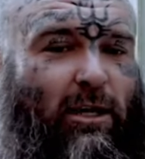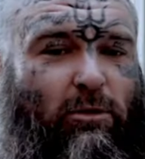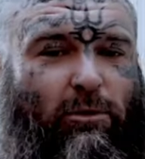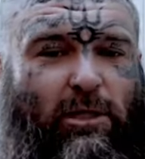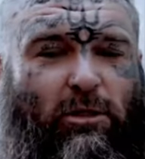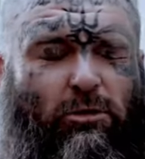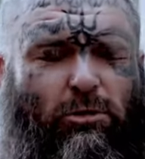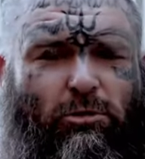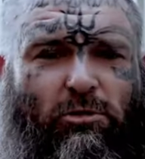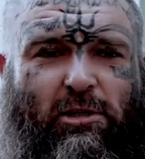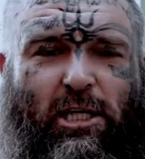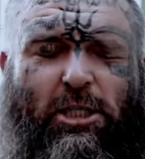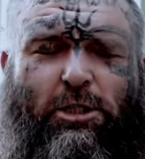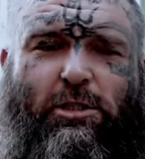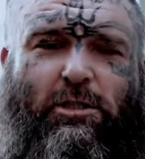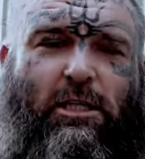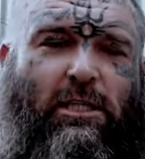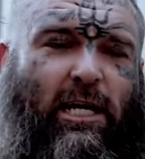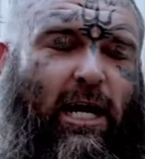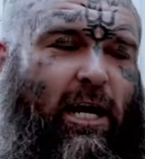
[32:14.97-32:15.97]
Doing two
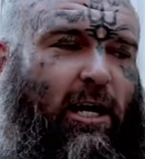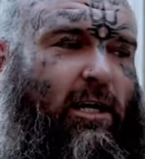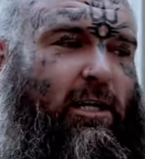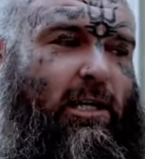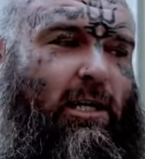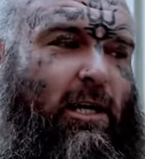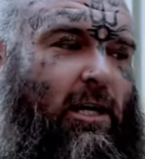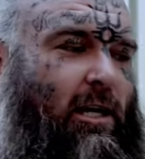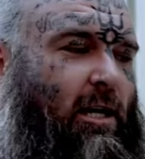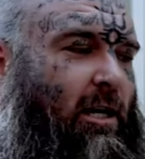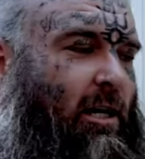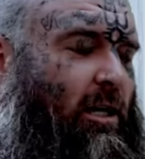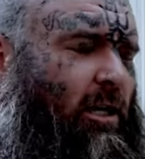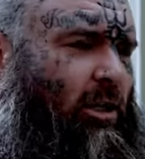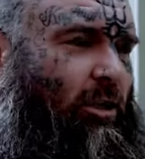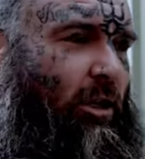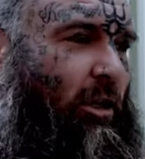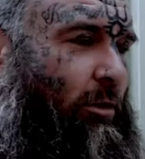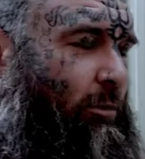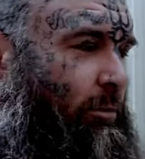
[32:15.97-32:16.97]
sessions a day,
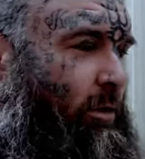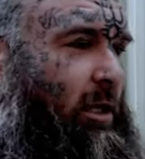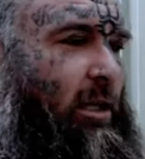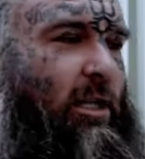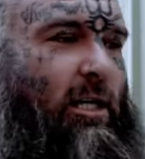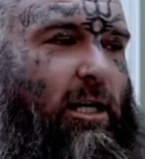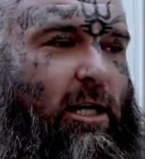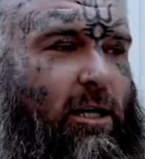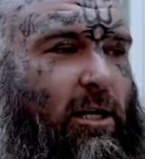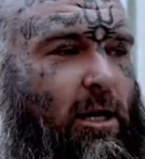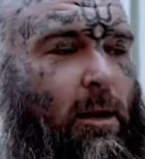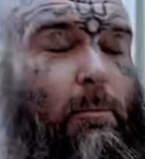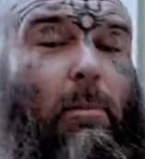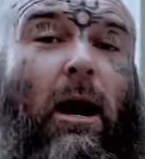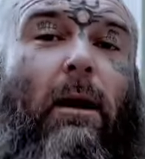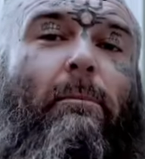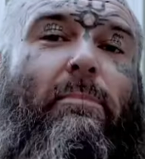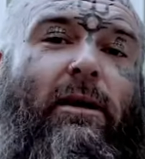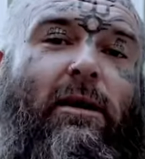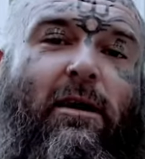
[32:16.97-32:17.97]
you know, you're really
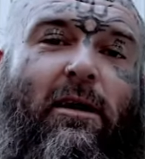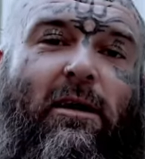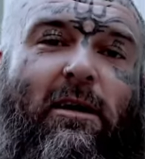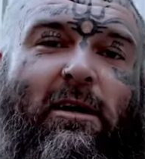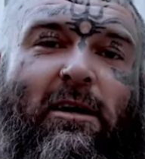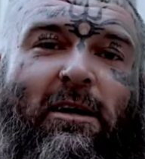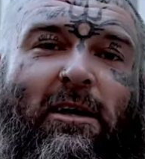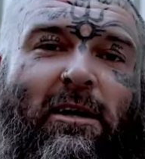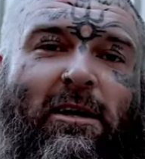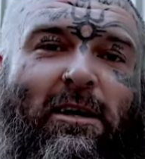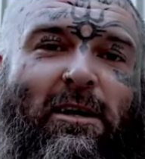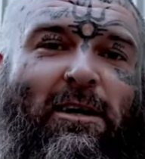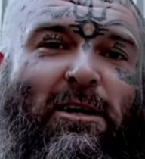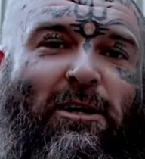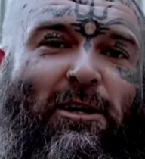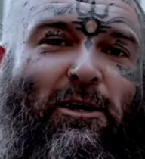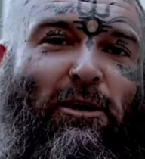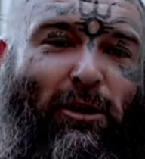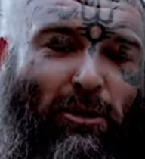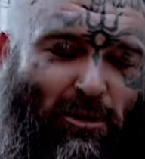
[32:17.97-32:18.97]
pumping,
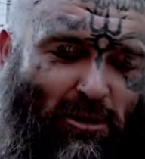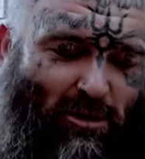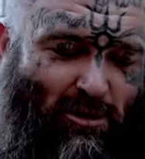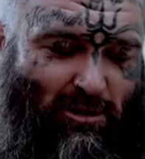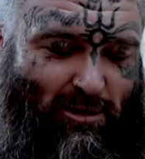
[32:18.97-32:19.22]
you know,